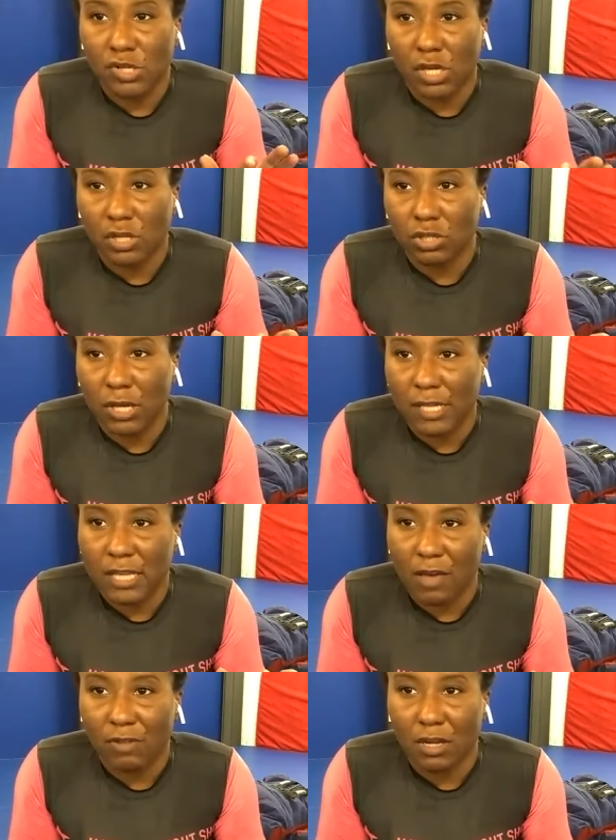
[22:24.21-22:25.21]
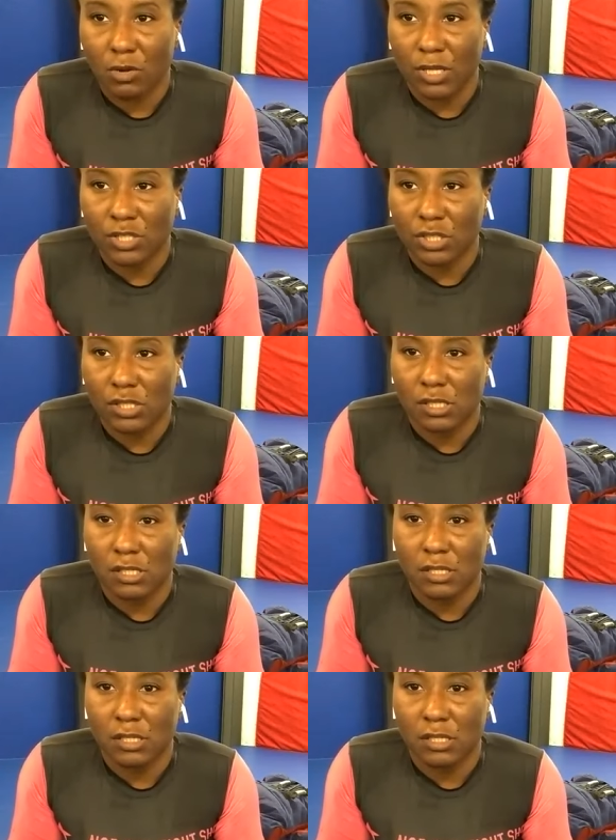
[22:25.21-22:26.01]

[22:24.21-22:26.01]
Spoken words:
Michelle, do you guys have any questions?